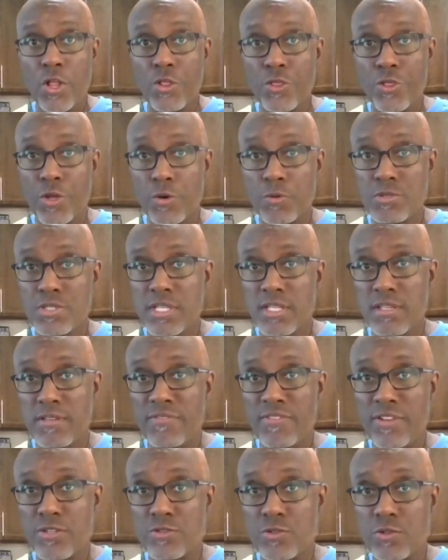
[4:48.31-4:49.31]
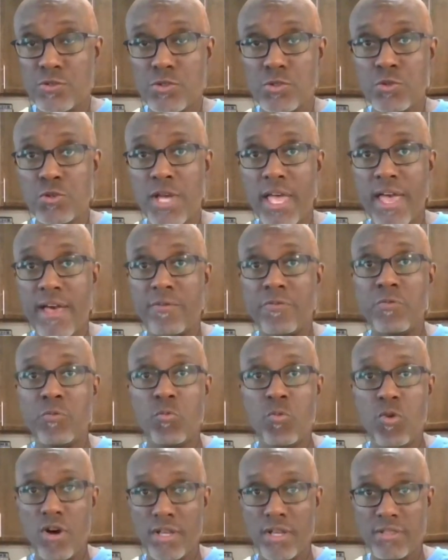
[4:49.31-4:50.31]
those individuals who have
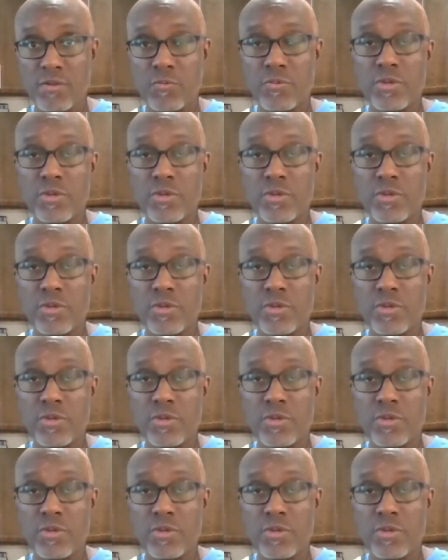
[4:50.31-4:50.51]
one